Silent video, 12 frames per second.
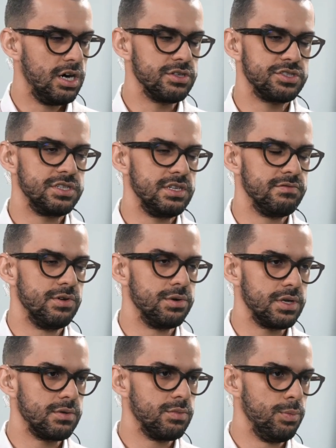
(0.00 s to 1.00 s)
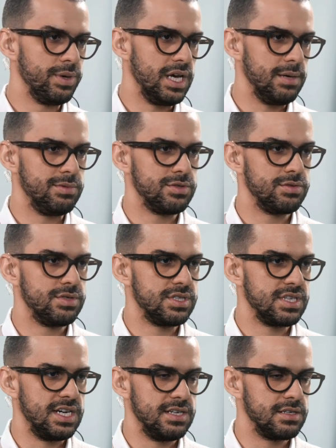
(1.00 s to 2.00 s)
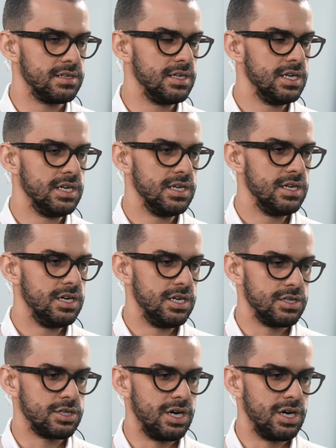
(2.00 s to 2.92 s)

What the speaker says: on-chain voting will be able to decide on